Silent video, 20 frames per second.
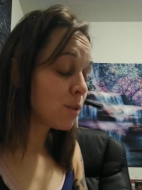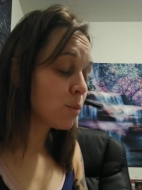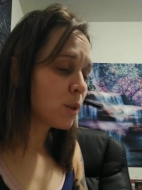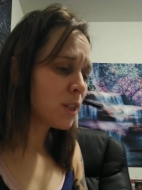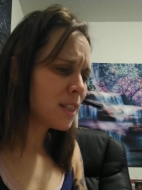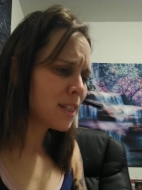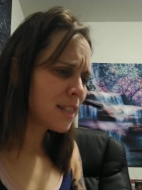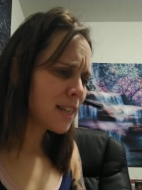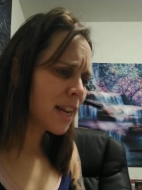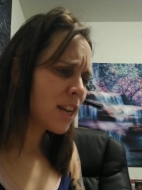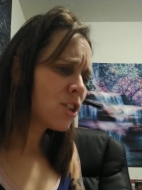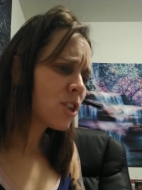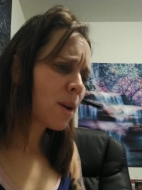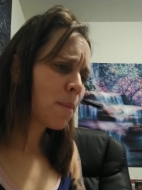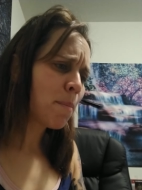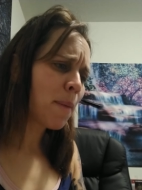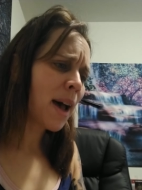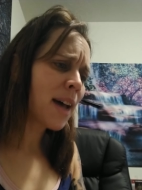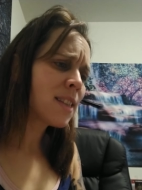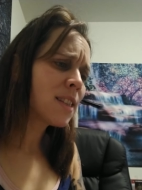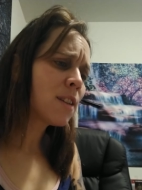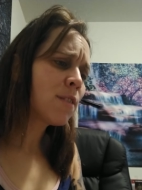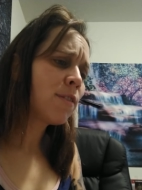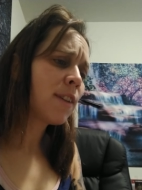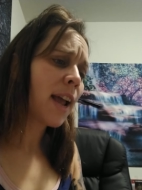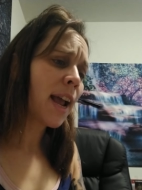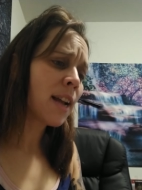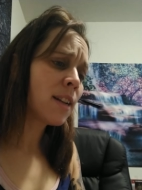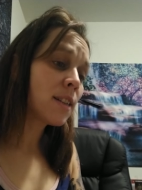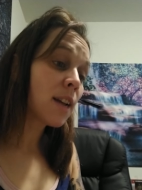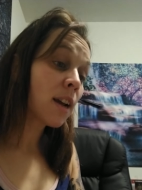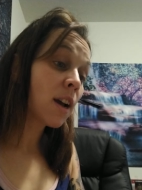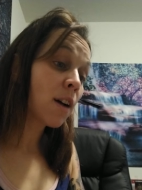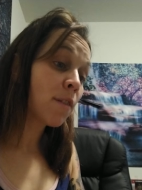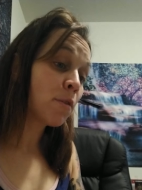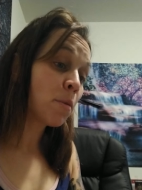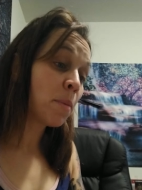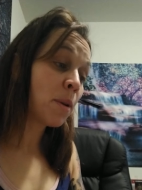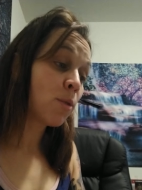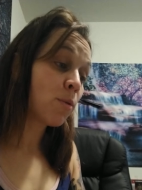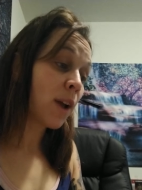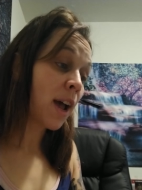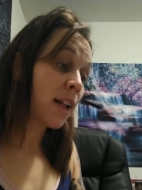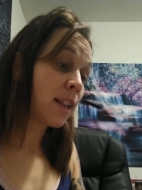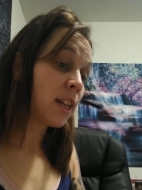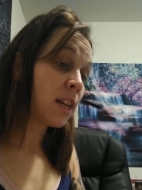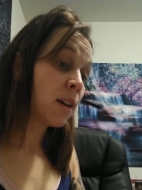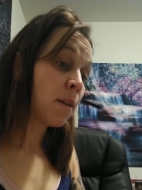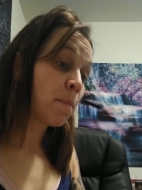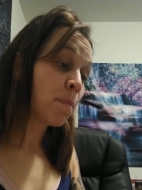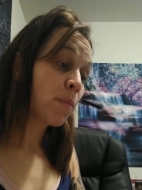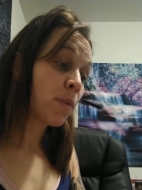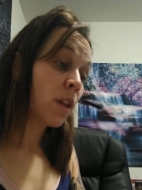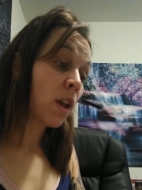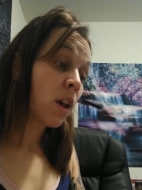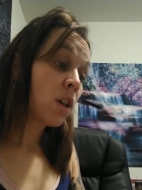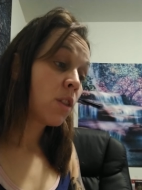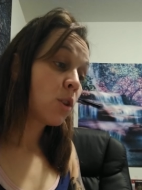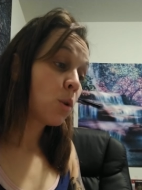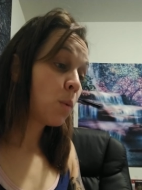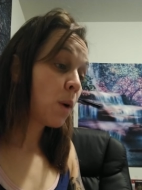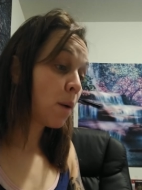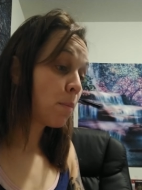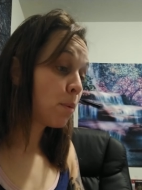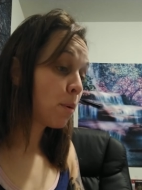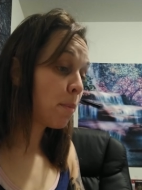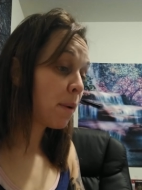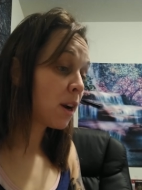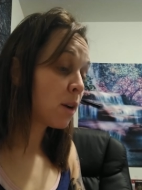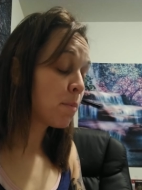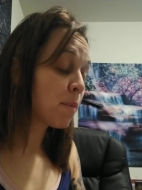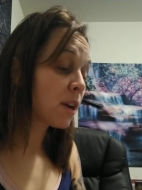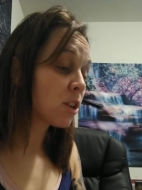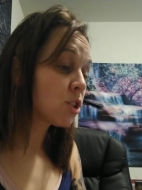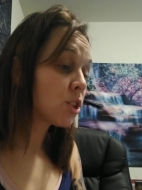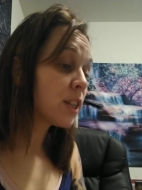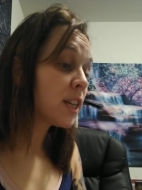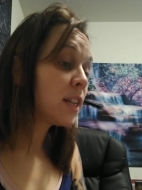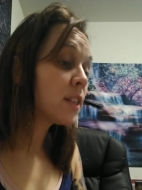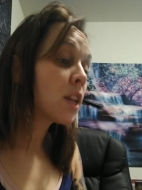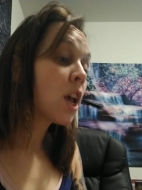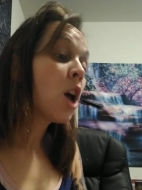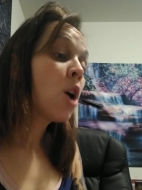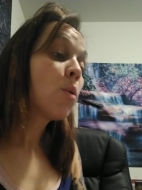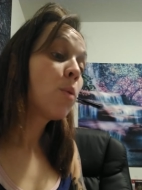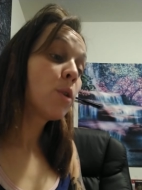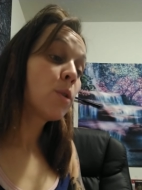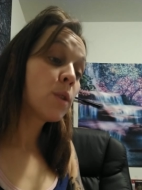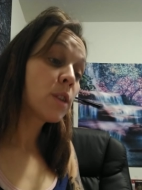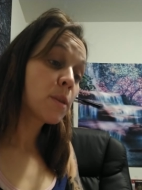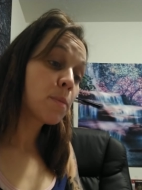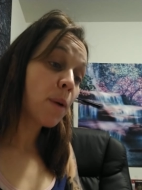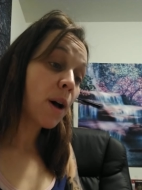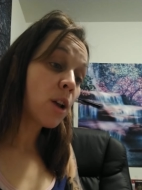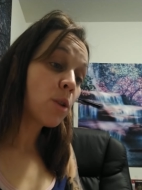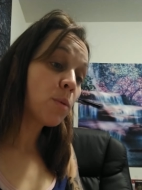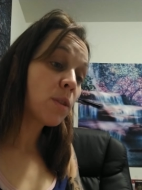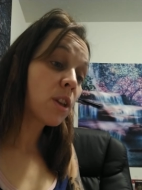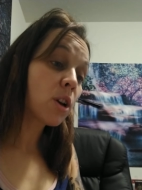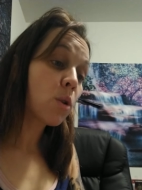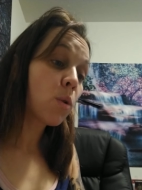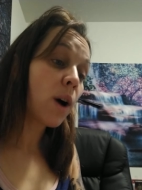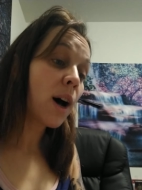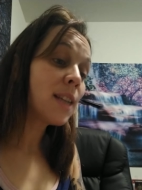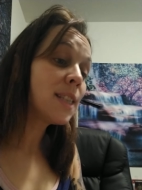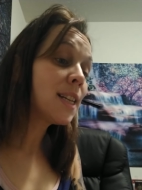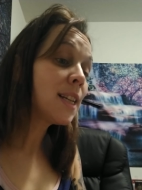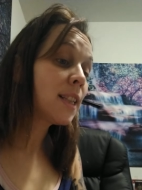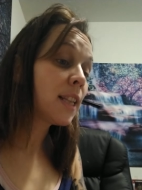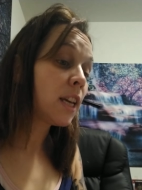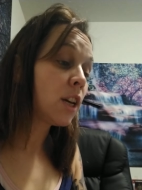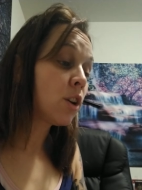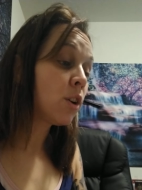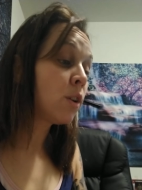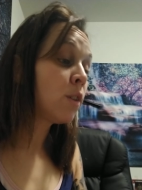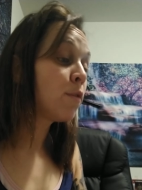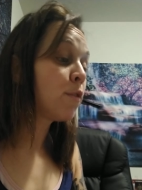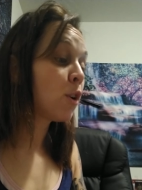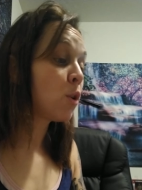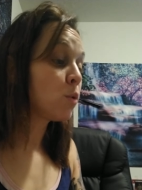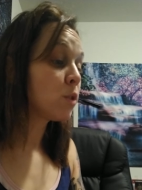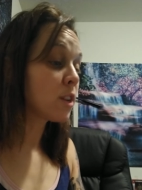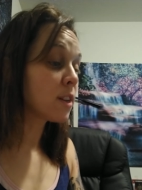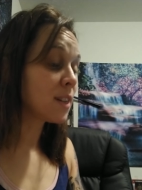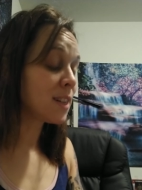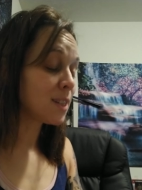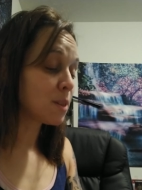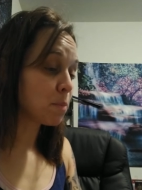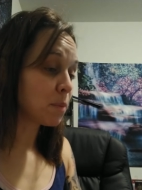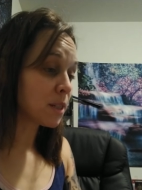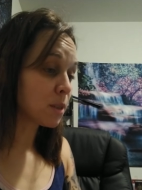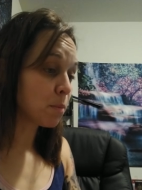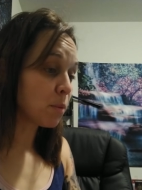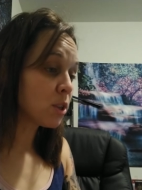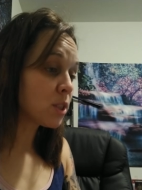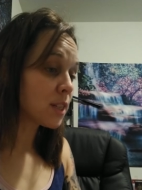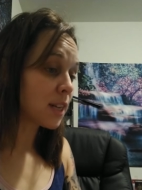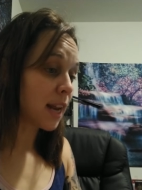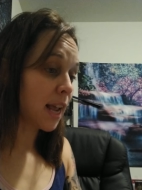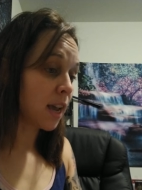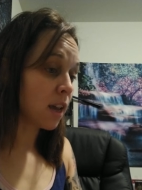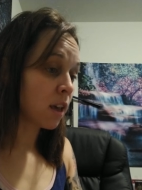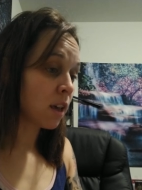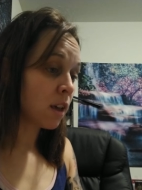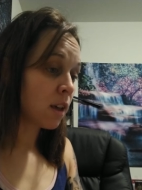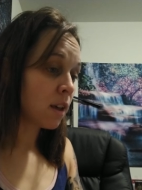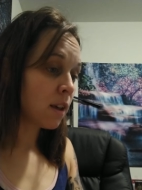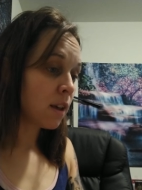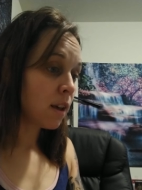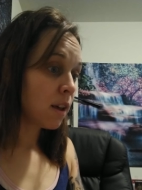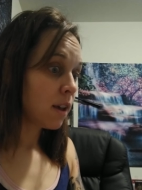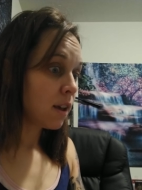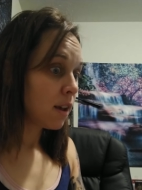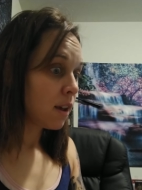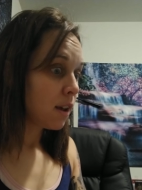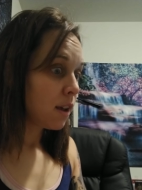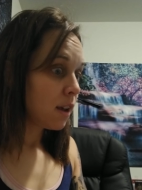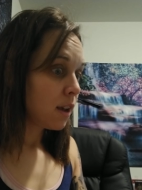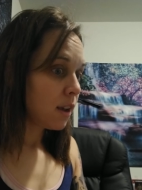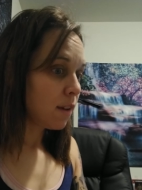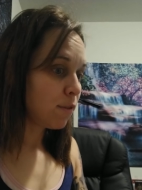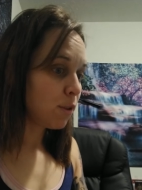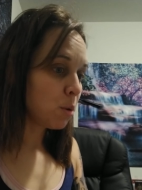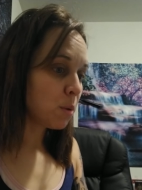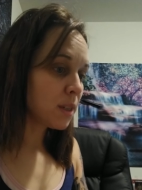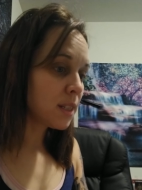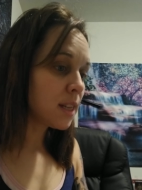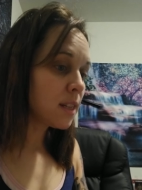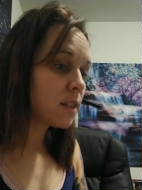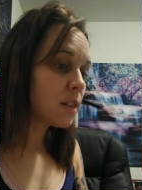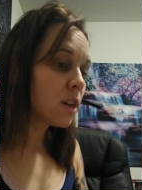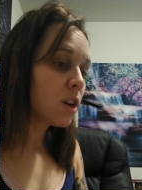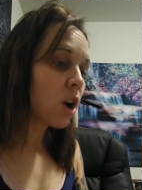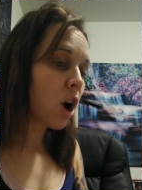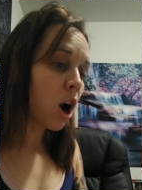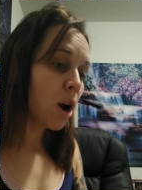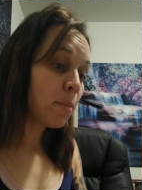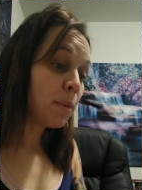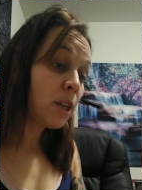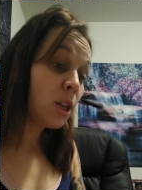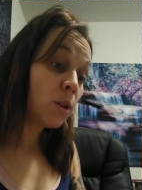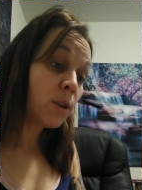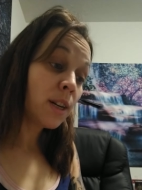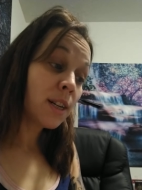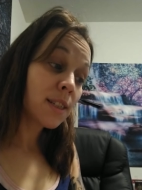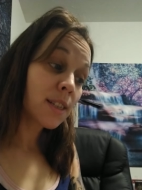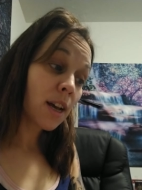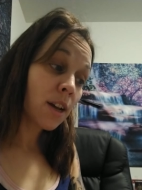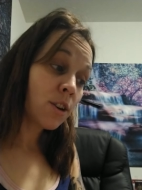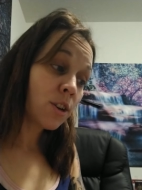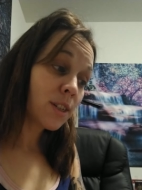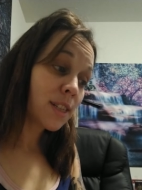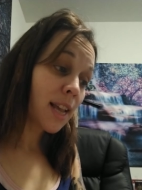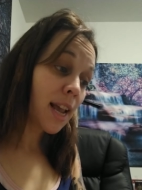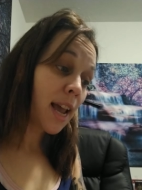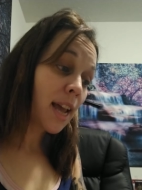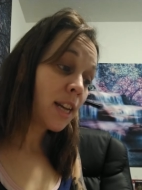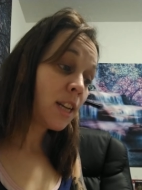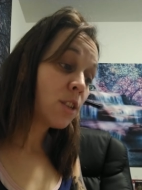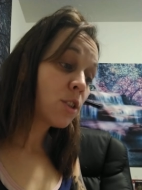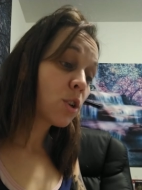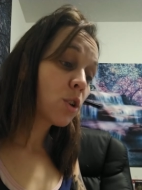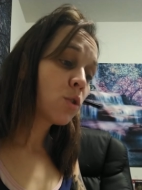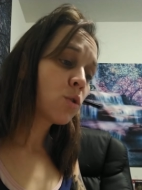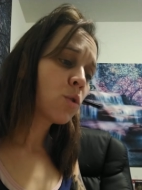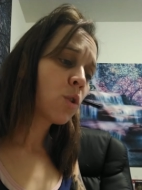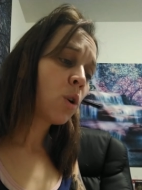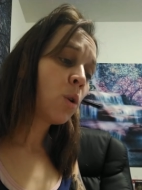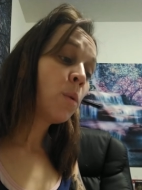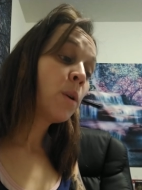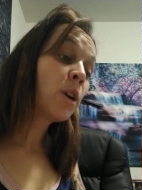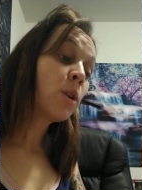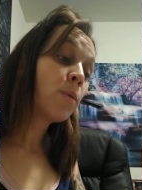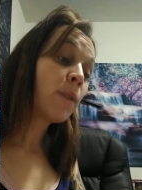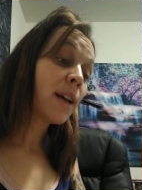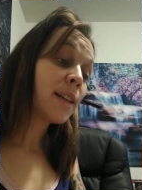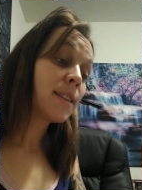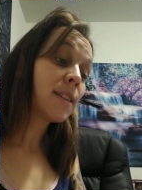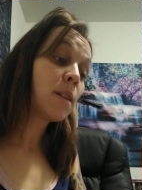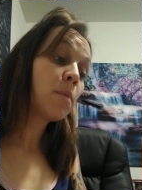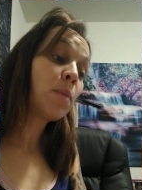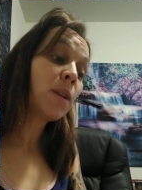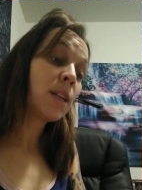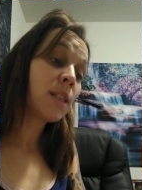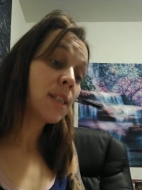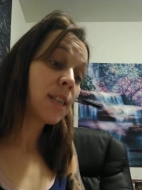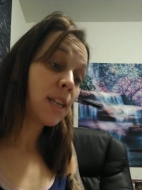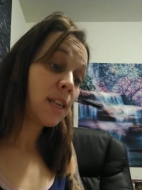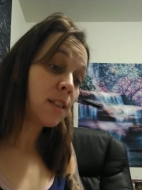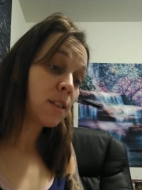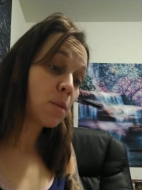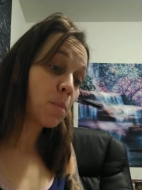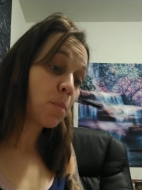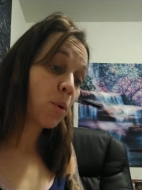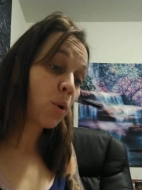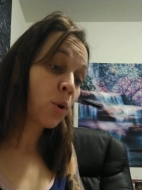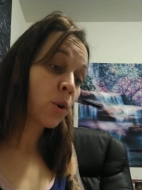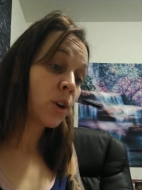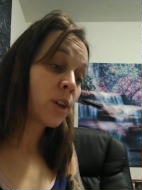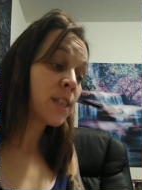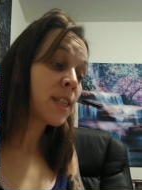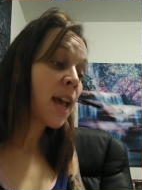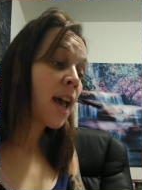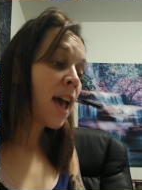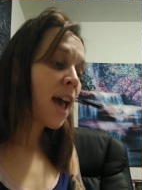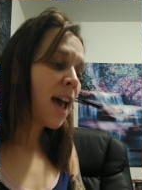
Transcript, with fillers: would stage a massive anti-government rally. The well-prepared Majlis would respond with a quasi-legal vote to dismiss Mossadegh. If he resisted, army units under Zahedi's control would arrest him and his key supporters